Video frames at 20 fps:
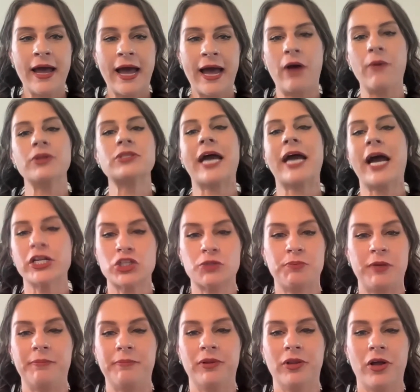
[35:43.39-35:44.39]
how
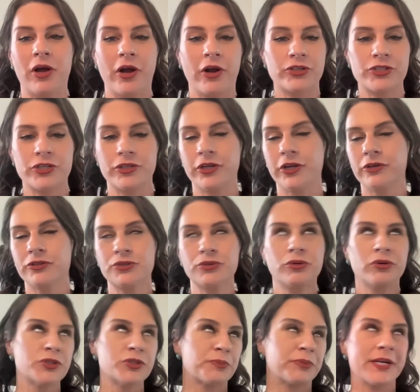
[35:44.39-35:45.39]
attached people are to their
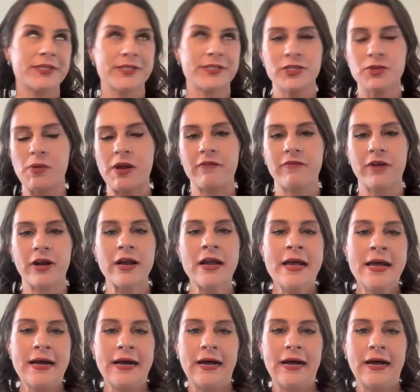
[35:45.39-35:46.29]
tools, process, whatever.